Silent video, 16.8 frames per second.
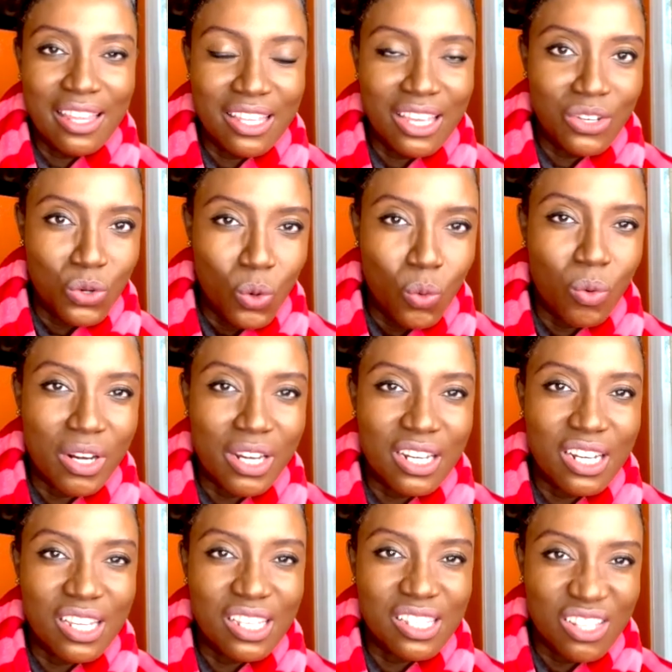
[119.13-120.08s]
and they know what
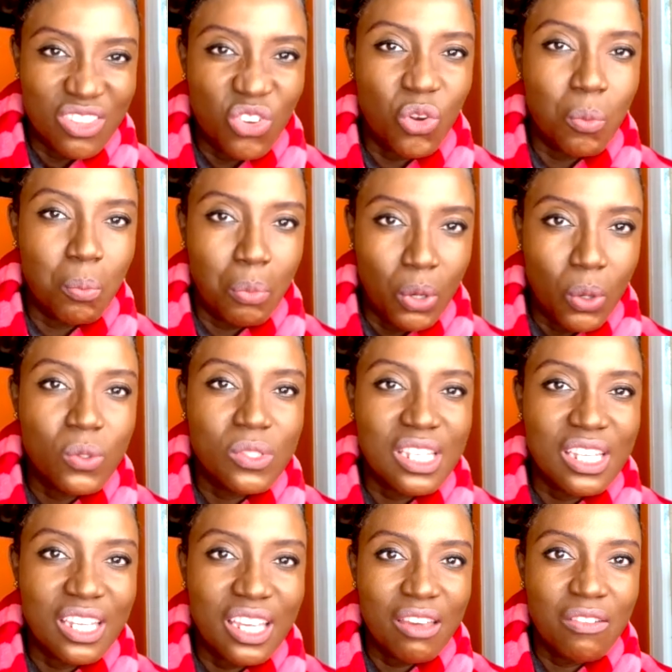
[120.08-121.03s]
it is and they're
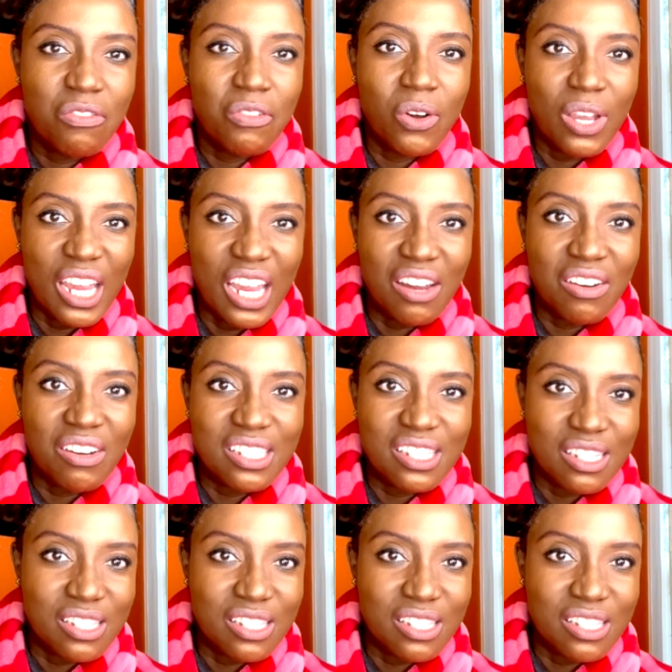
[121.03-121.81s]
imposing For Aries,